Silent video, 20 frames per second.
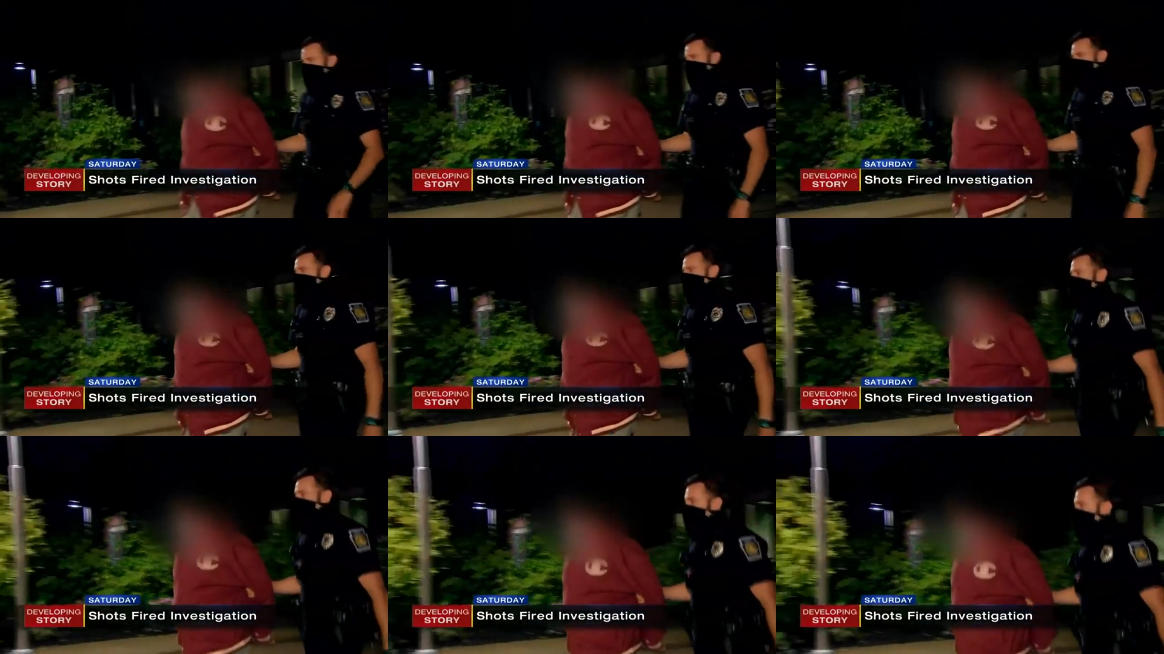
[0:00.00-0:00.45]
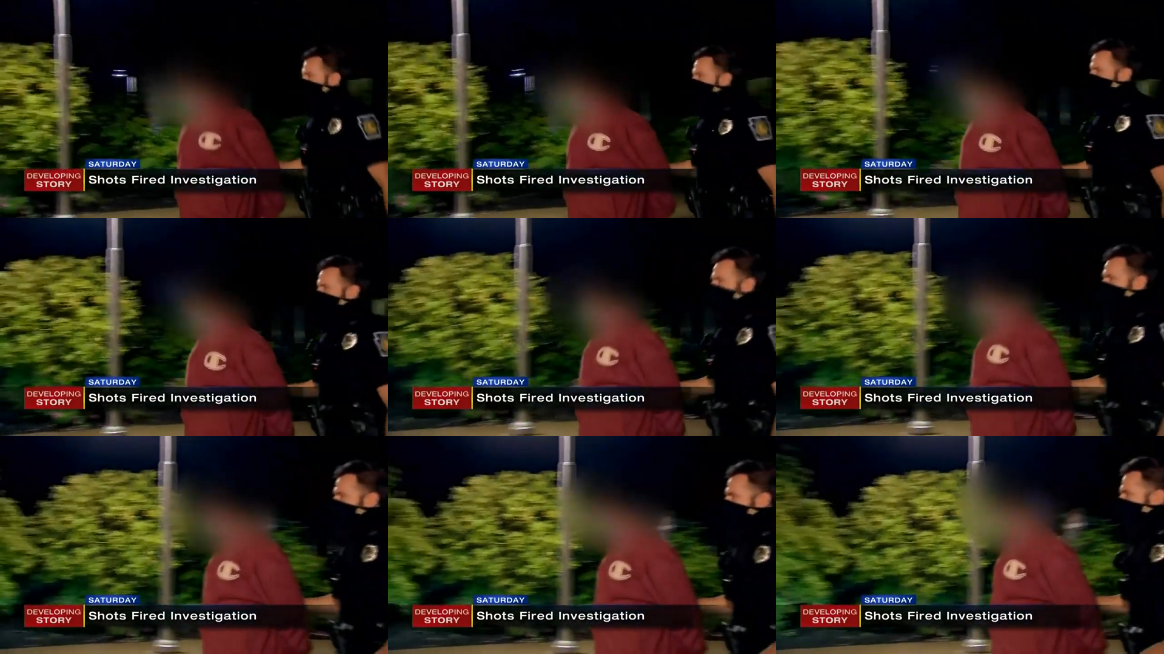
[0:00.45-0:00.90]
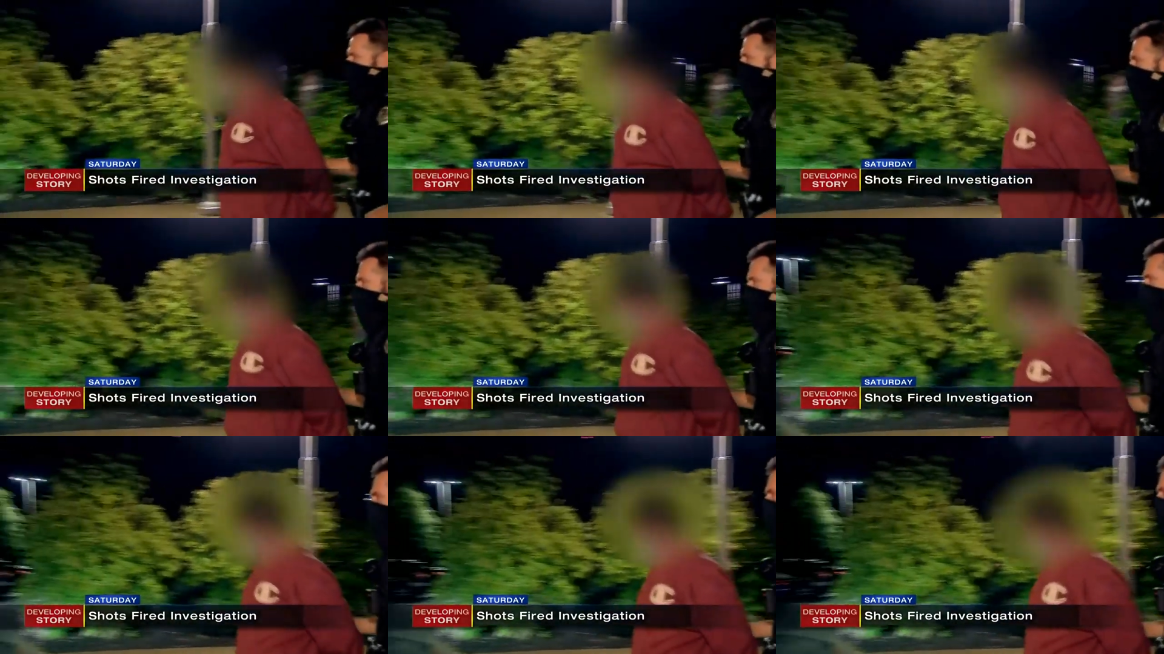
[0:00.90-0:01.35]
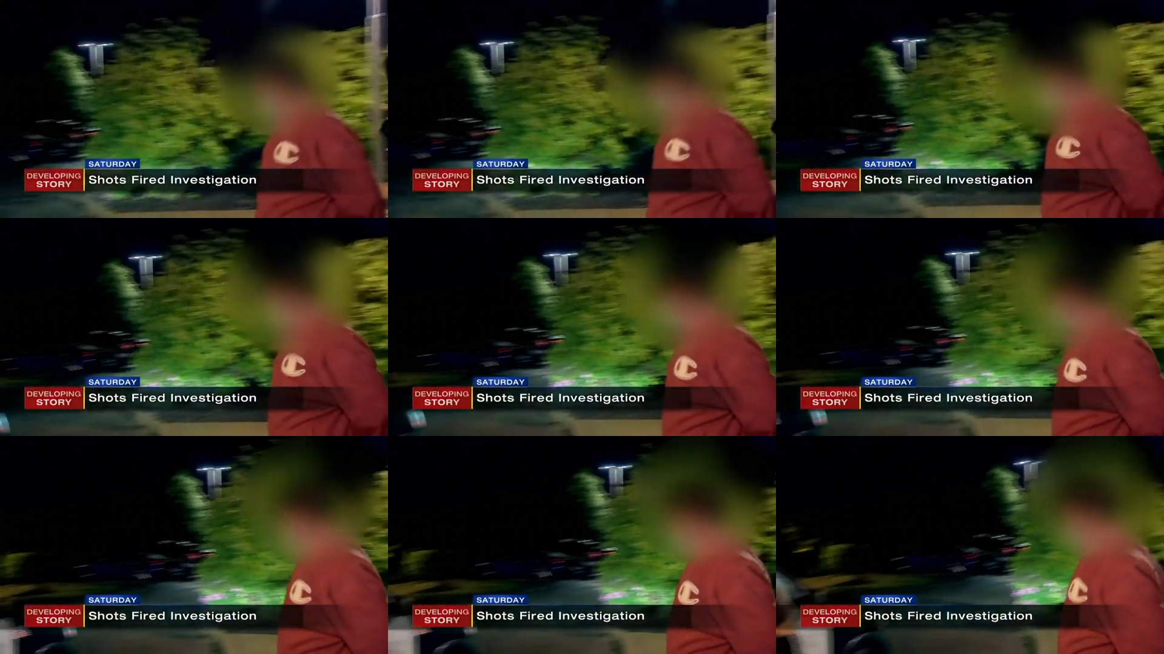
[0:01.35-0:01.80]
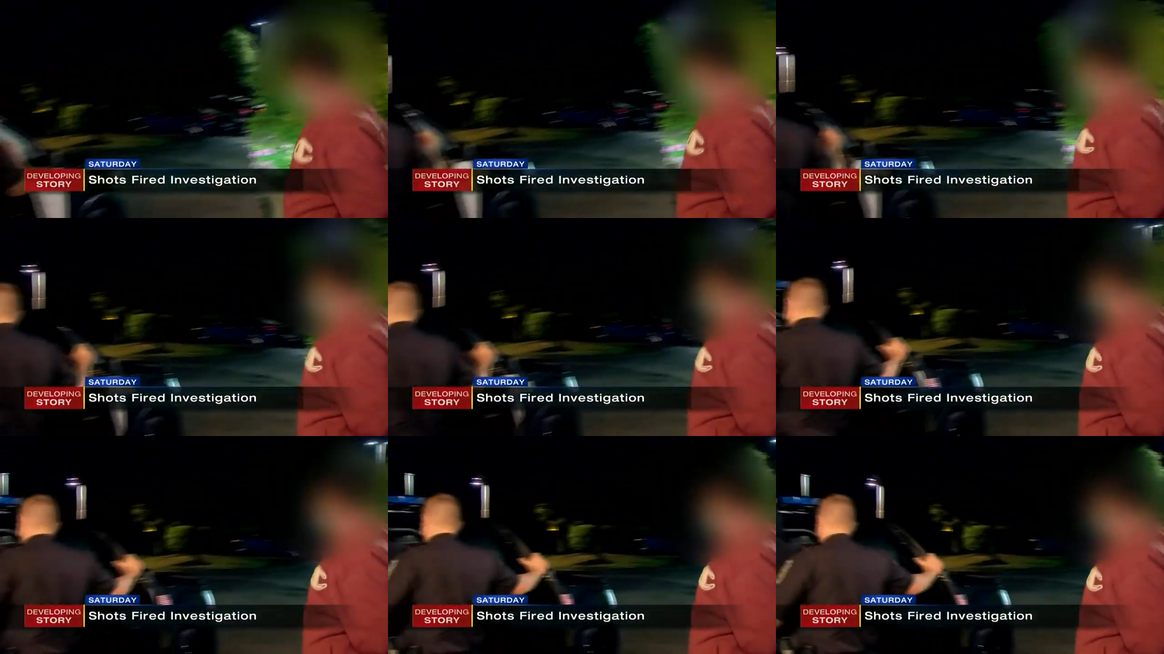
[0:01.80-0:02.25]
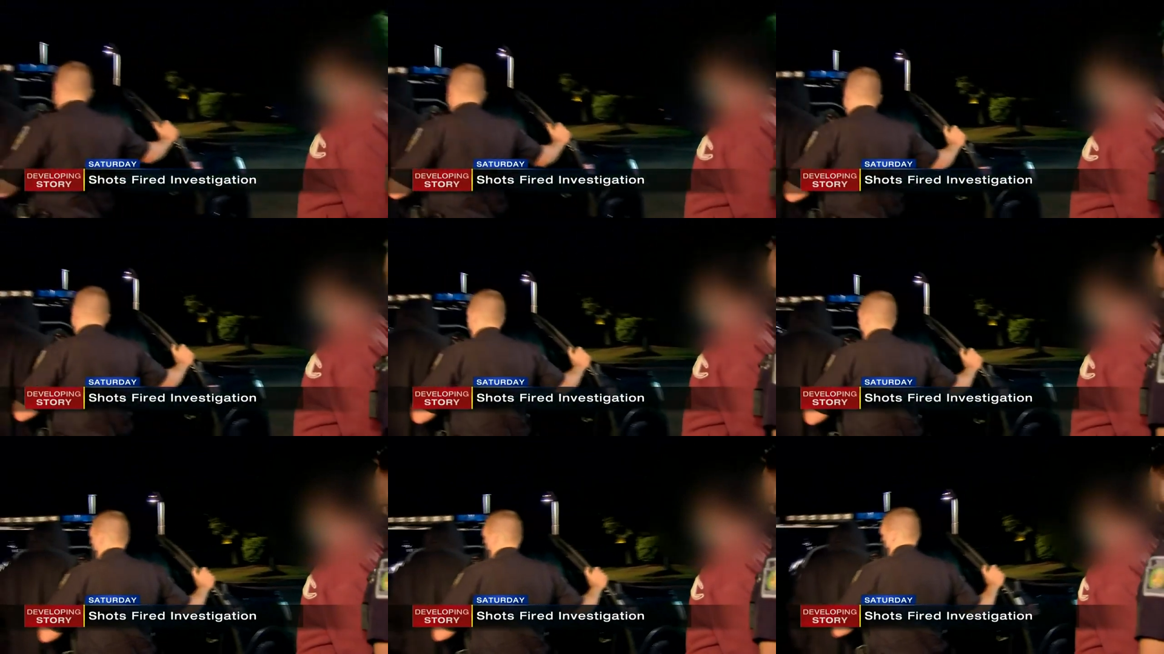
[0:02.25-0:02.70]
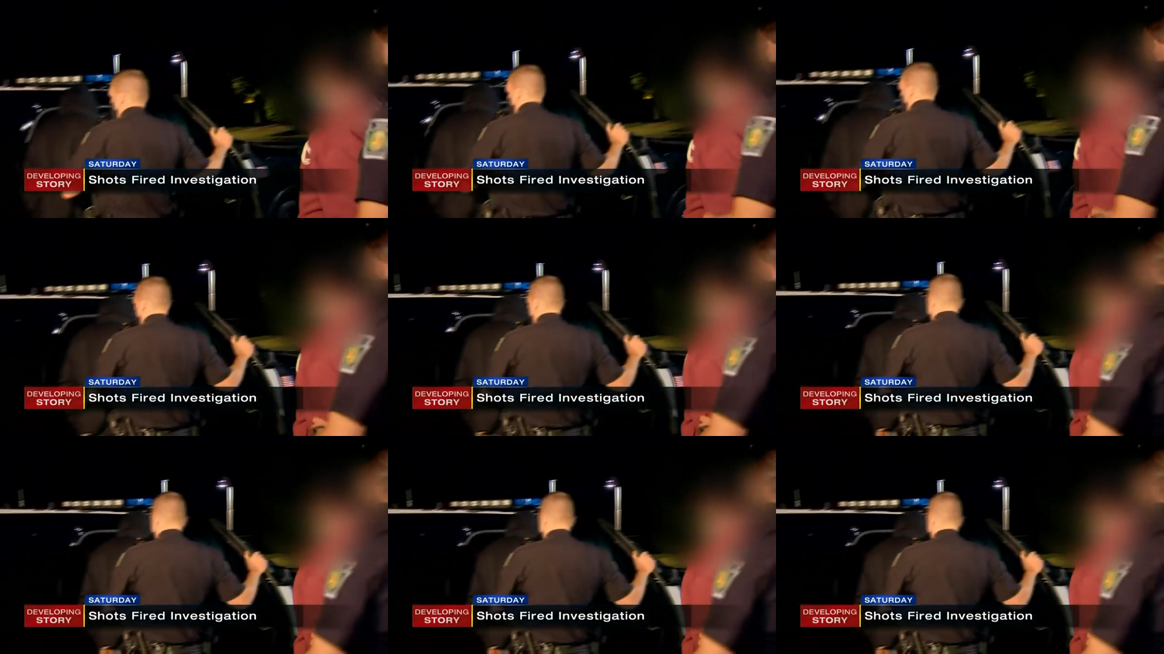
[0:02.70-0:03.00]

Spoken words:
[unreadable: no face in view]